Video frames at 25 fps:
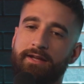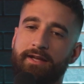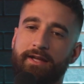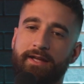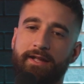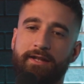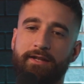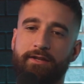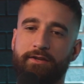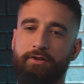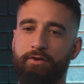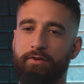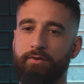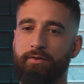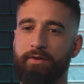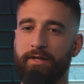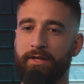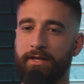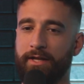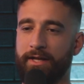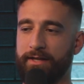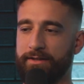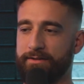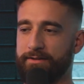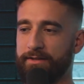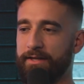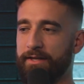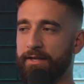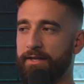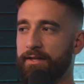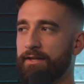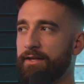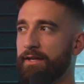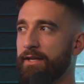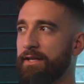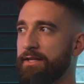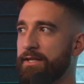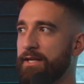And, you know, and like I said,
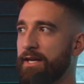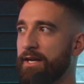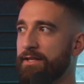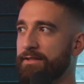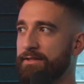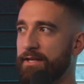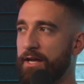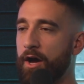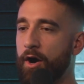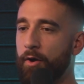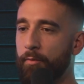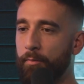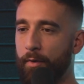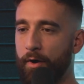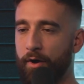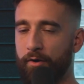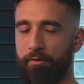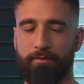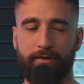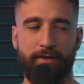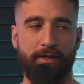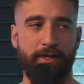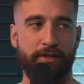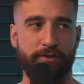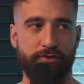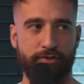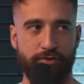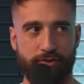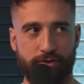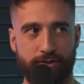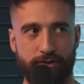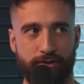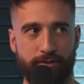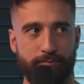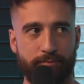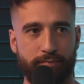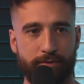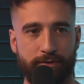it does help our
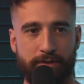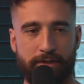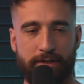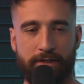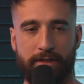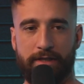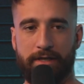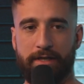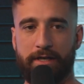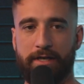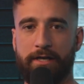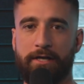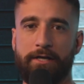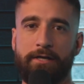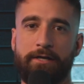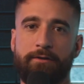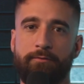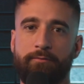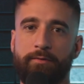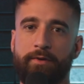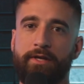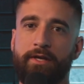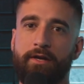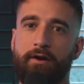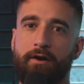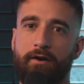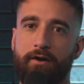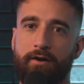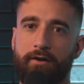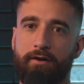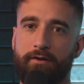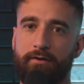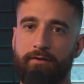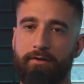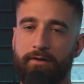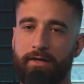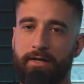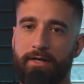relationship. We
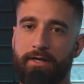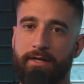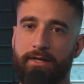are